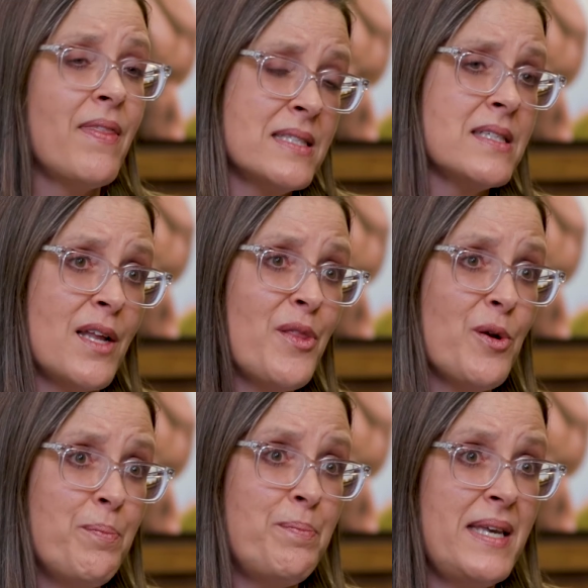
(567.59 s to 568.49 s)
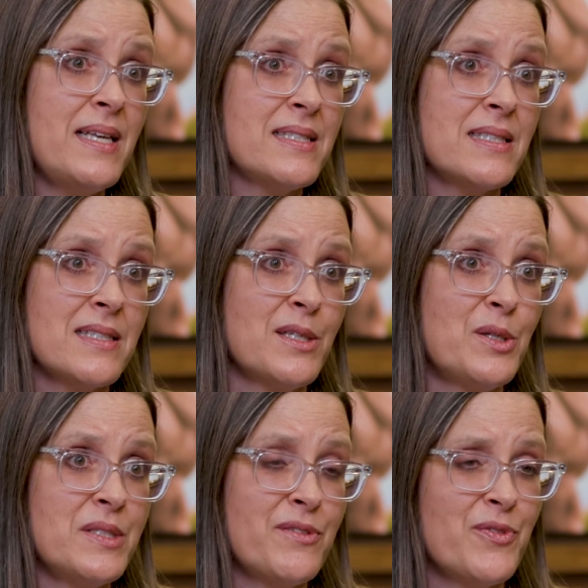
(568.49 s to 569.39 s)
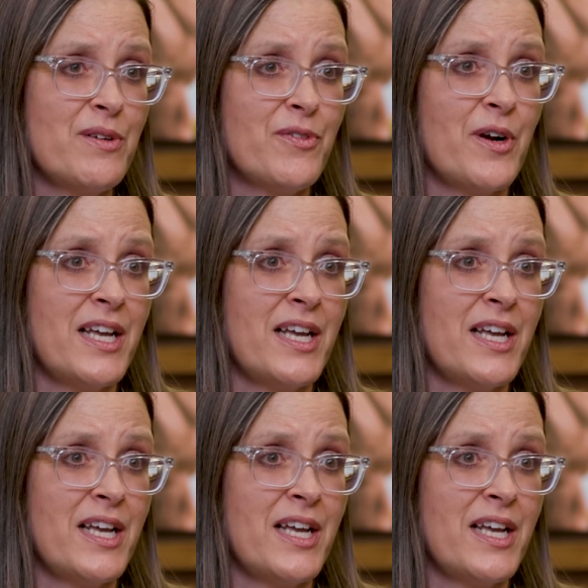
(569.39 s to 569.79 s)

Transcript: And that's another piece that's a little different for